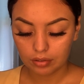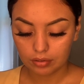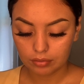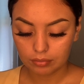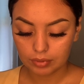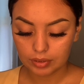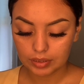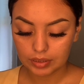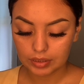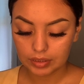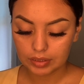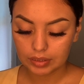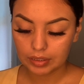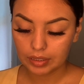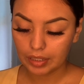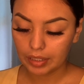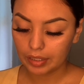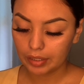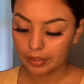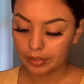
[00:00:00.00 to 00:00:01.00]
This is
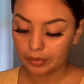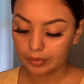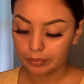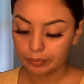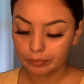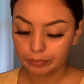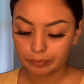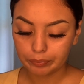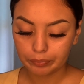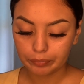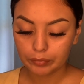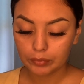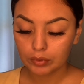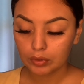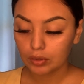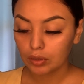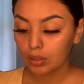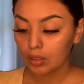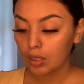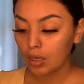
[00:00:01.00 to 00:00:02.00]
their
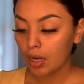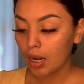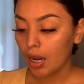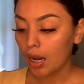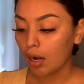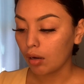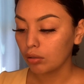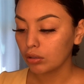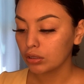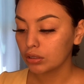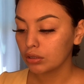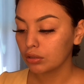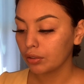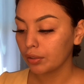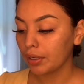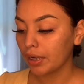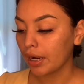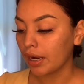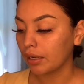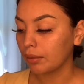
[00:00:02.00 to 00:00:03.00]
our story,
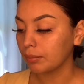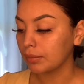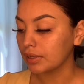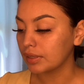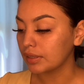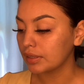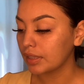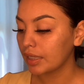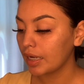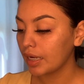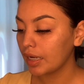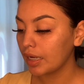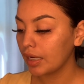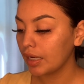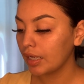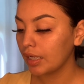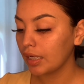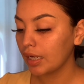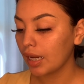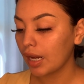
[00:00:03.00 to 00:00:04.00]
how to
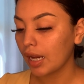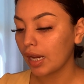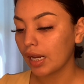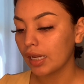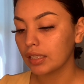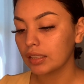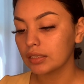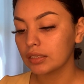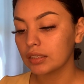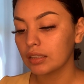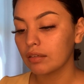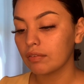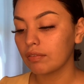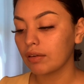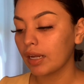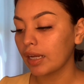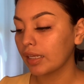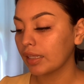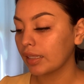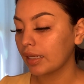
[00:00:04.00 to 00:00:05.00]
maintain and stuff
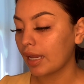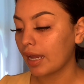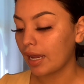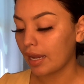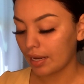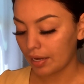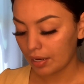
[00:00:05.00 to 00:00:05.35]
like that.